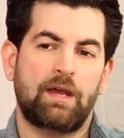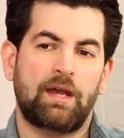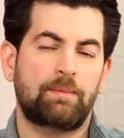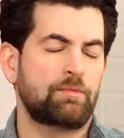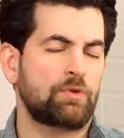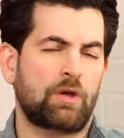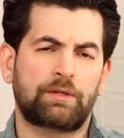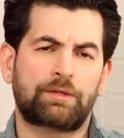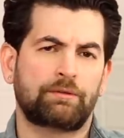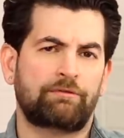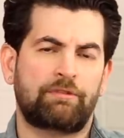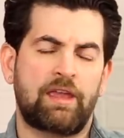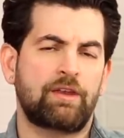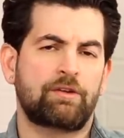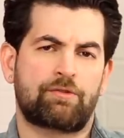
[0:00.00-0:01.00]
I'm not a
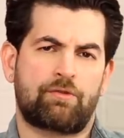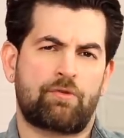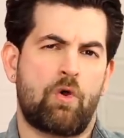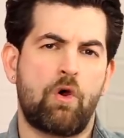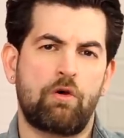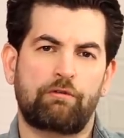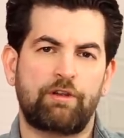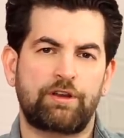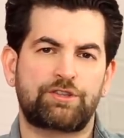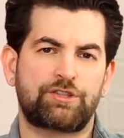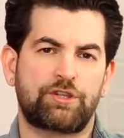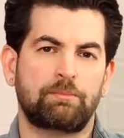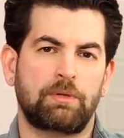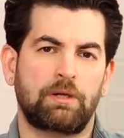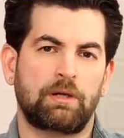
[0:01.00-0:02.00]
very raw
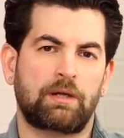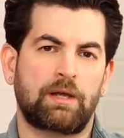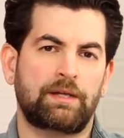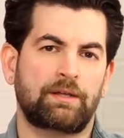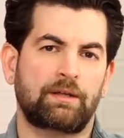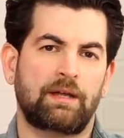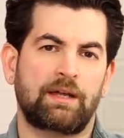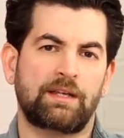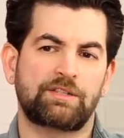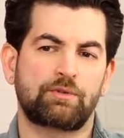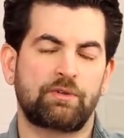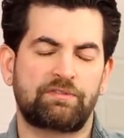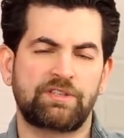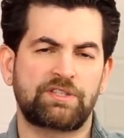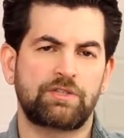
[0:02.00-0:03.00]
vegetable kind of guy, so
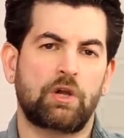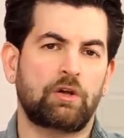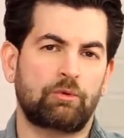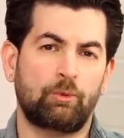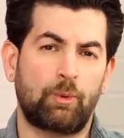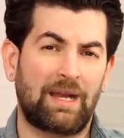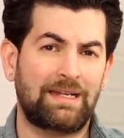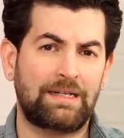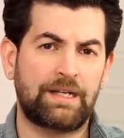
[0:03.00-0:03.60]
if it's not well